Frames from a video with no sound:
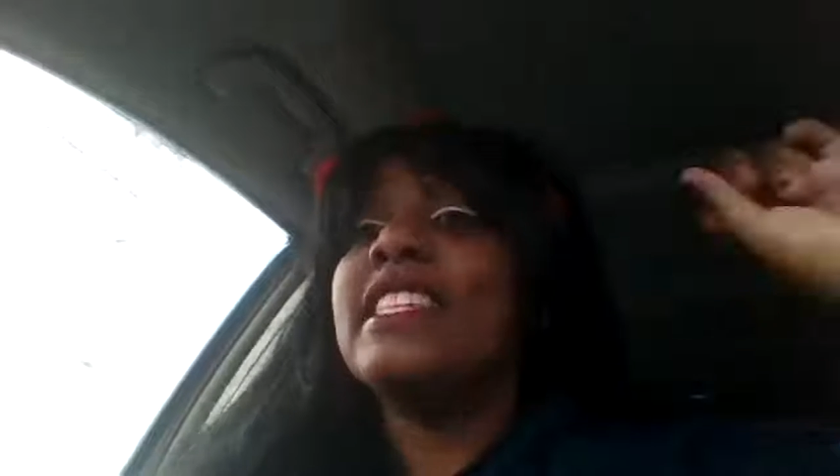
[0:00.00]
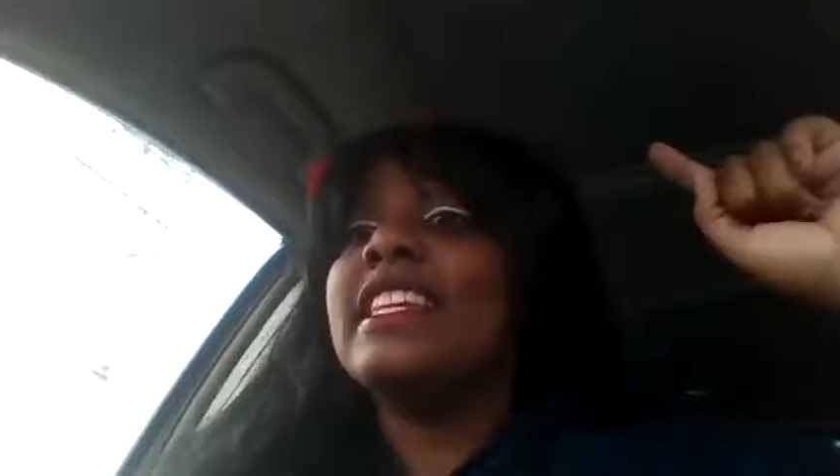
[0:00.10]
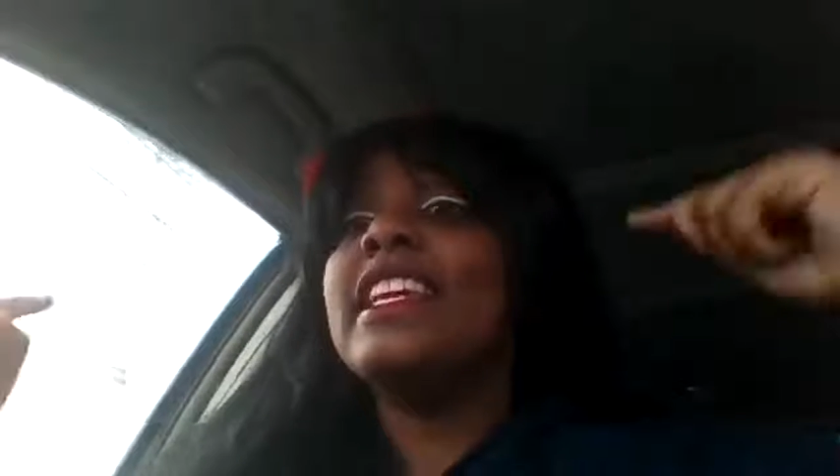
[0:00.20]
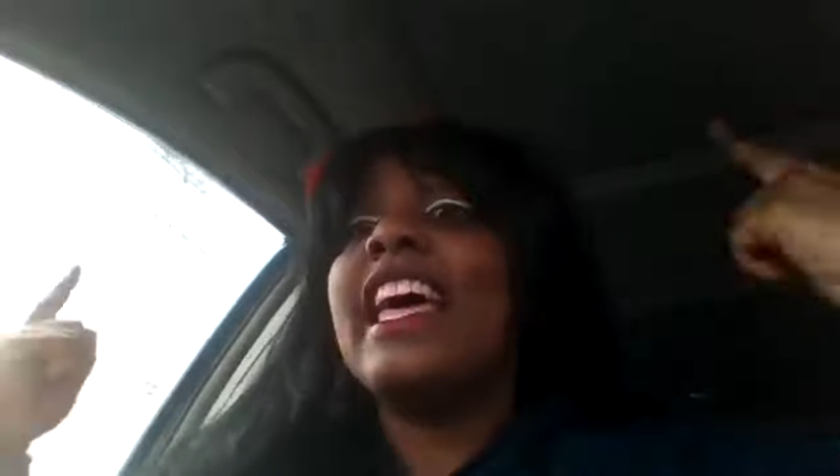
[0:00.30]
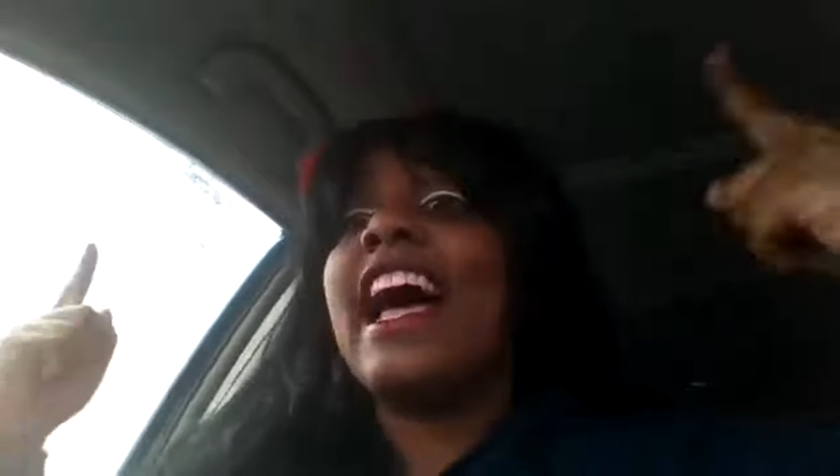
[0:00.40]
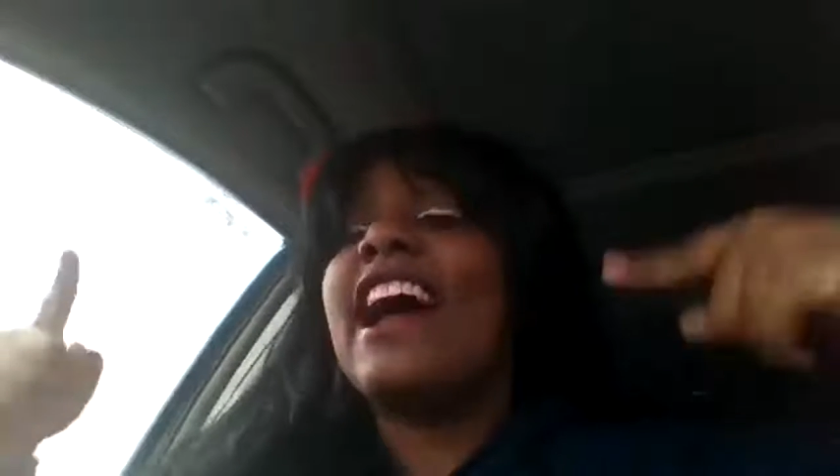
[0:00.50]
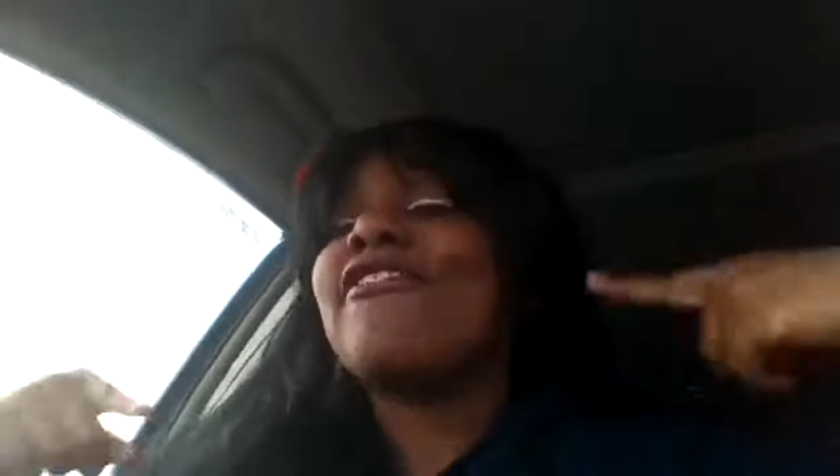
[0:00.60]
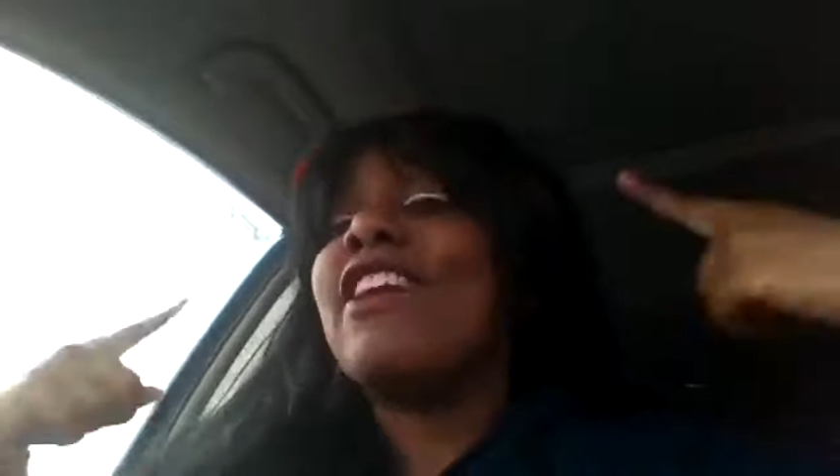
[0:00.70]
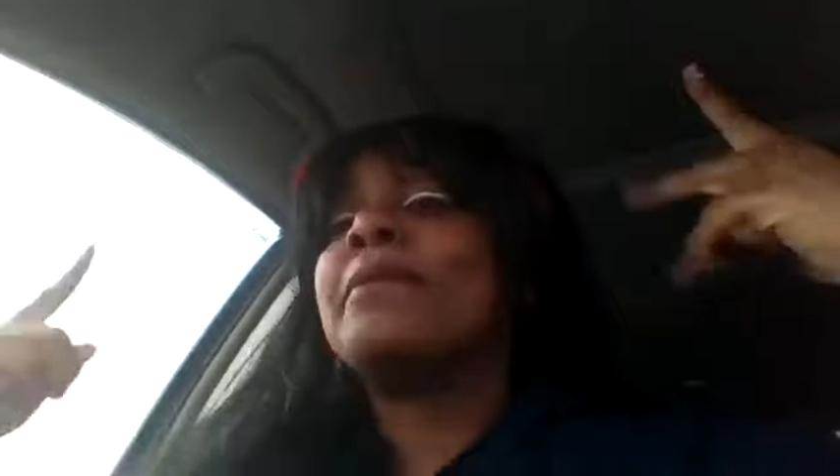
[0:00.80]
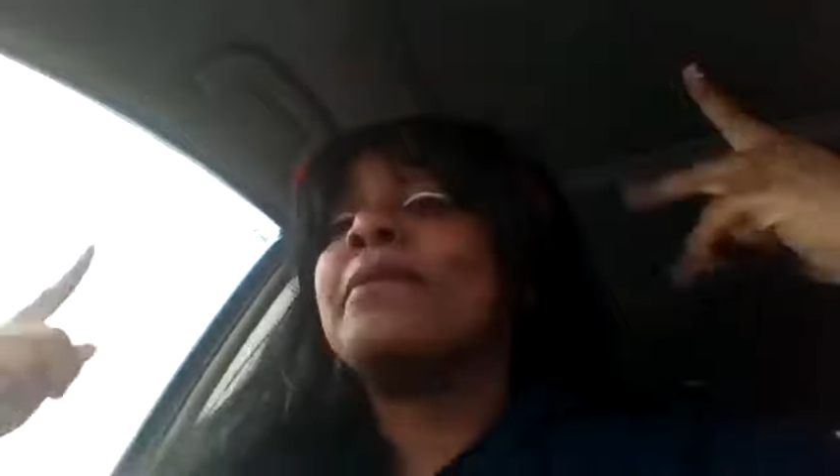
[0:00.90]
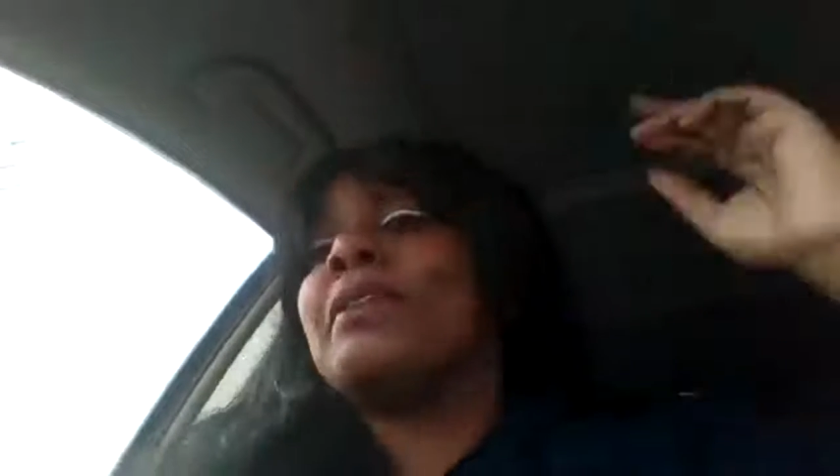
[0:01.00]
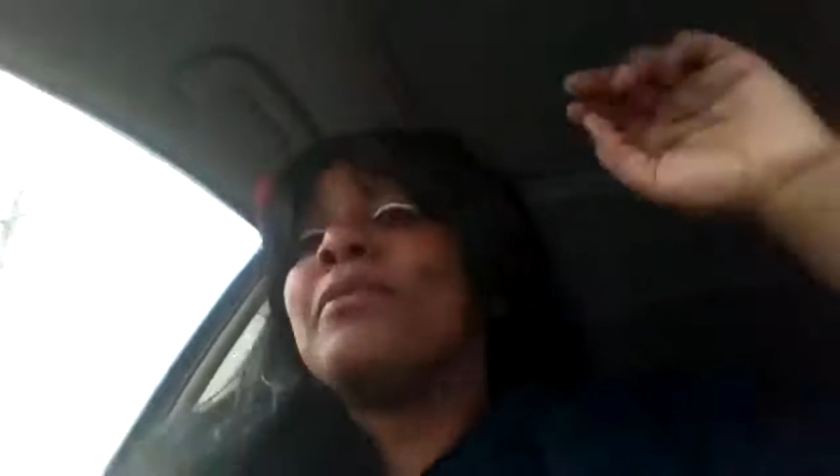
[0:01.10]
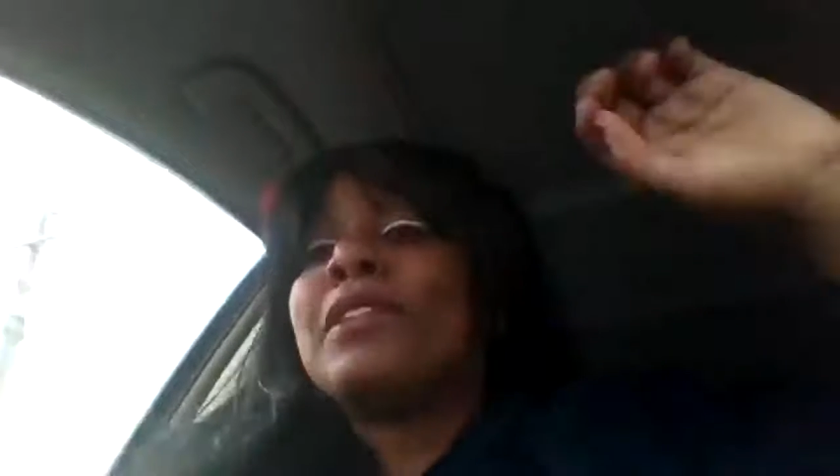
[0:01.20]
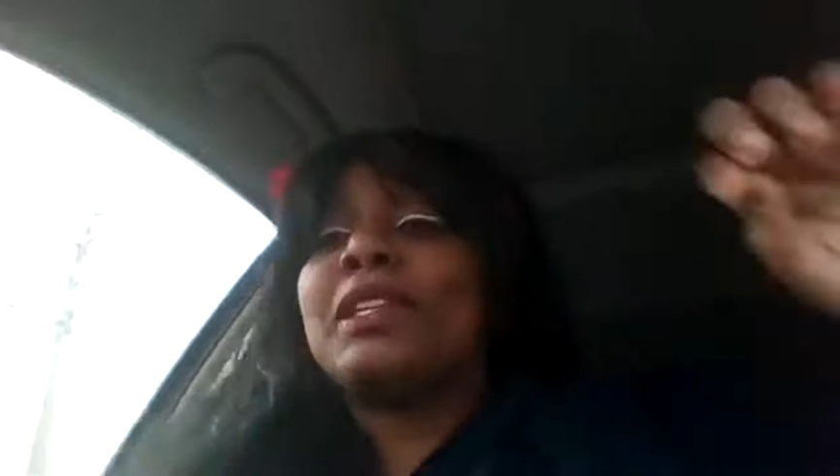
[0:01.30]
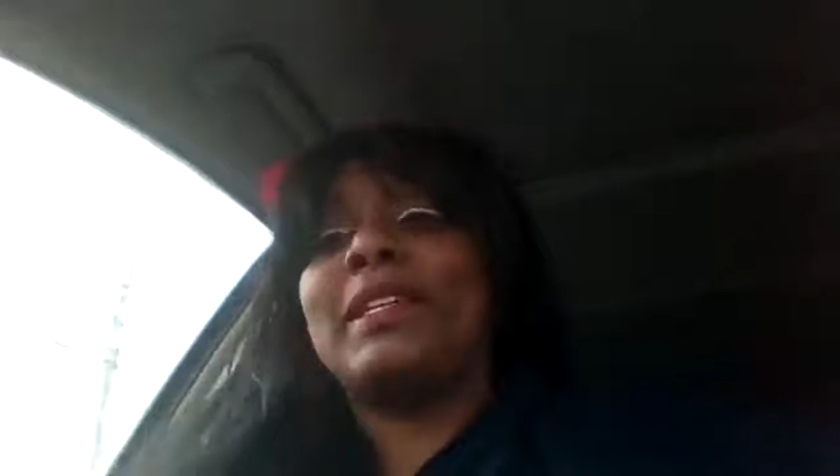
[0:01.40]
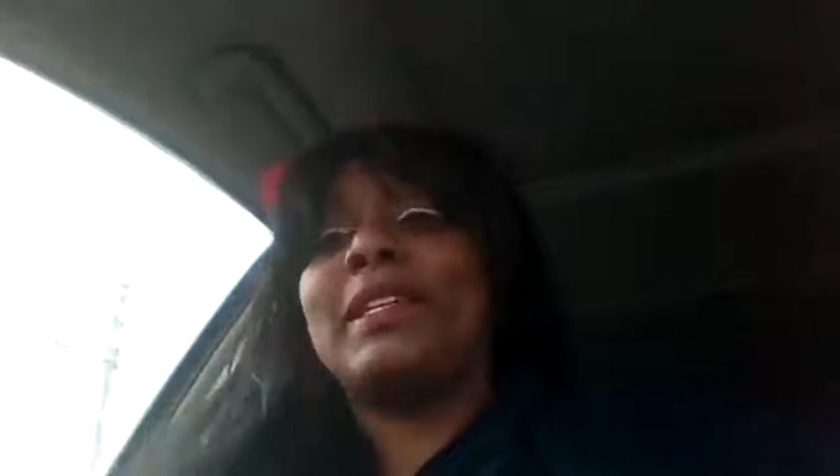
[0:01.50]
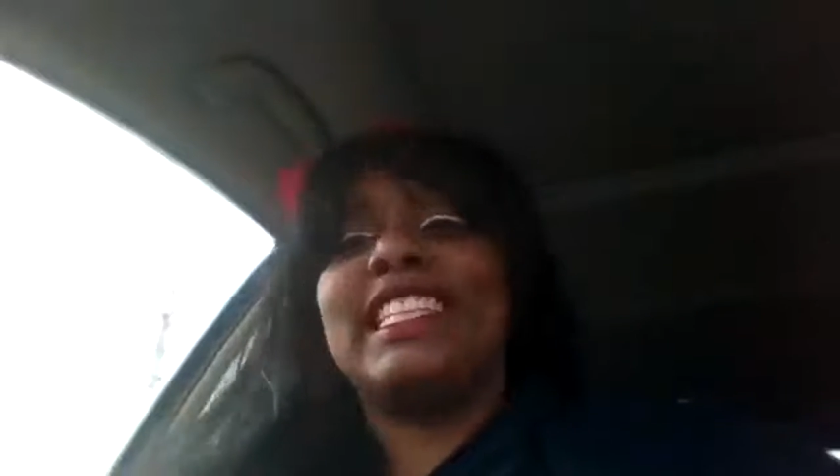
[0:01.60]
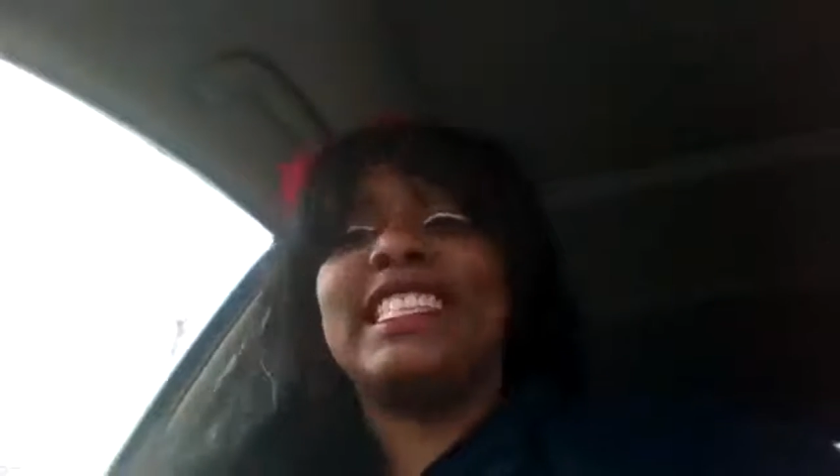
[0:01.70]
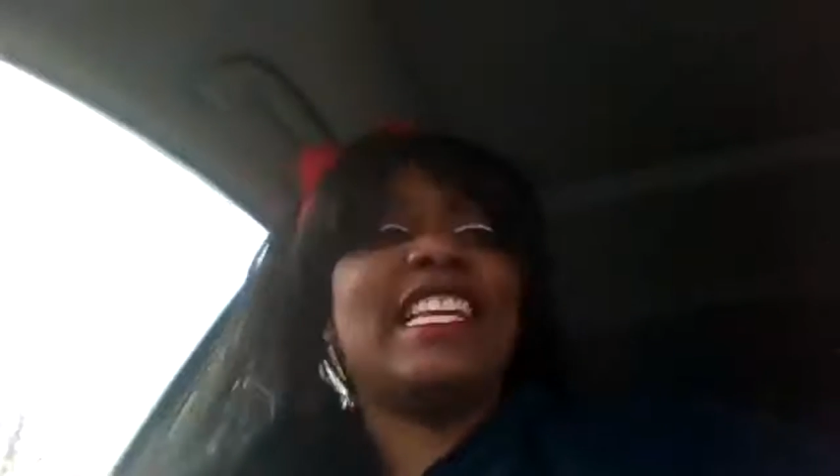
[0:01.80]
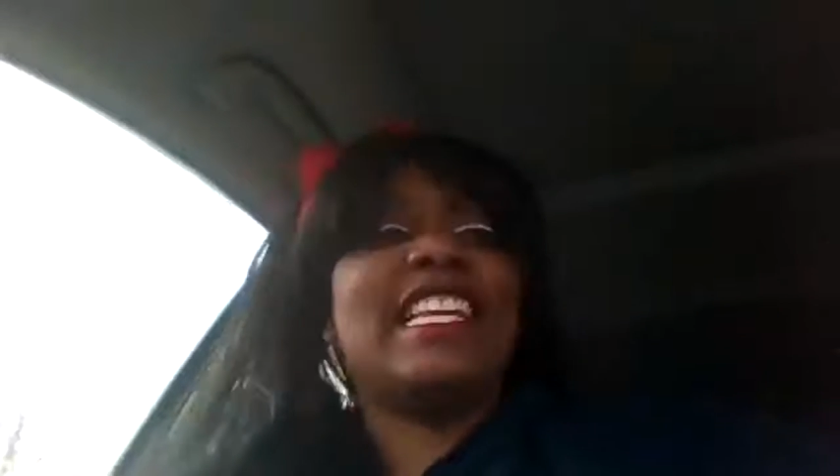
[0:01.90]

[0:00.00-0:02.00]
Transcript: See, and I wrapped it up real quickly